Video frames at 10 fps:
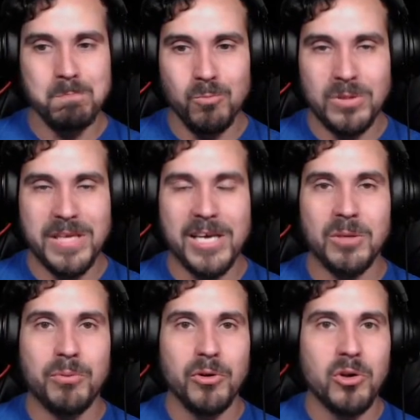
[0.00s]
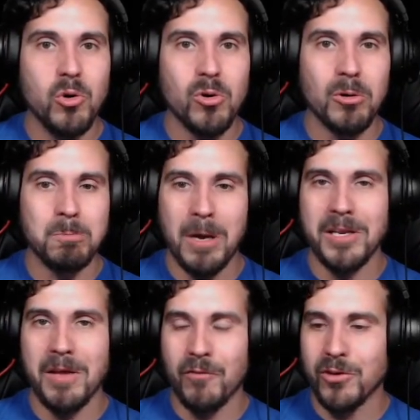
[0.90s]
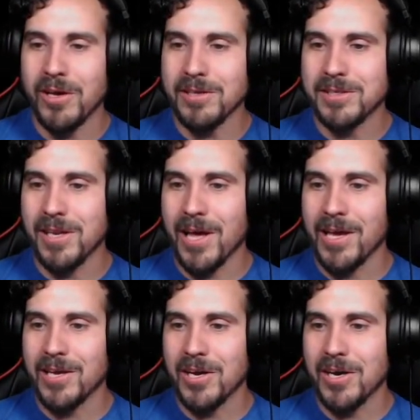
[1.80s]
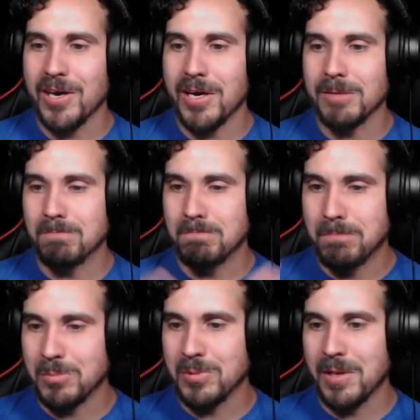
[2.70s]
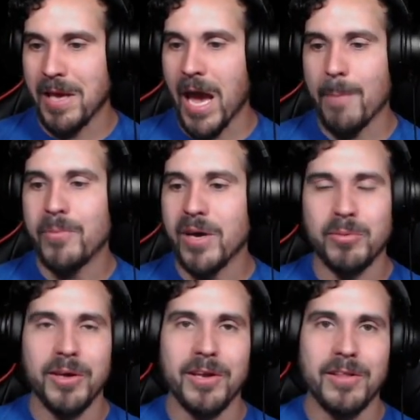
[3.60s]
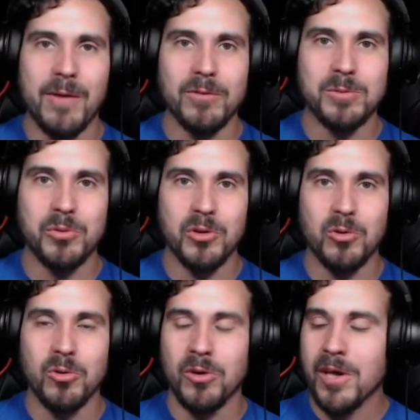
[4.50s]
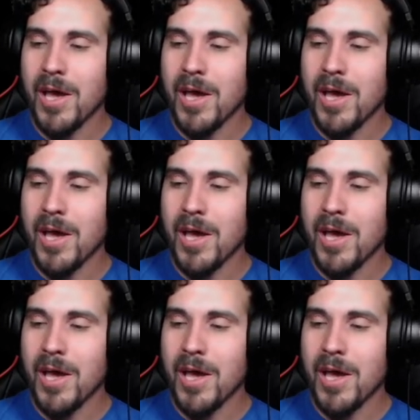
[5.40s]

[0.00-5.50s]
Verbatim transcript: was actually pretty cool. I definitely liked it. Like, uh, happy I played it. That was pretty cool.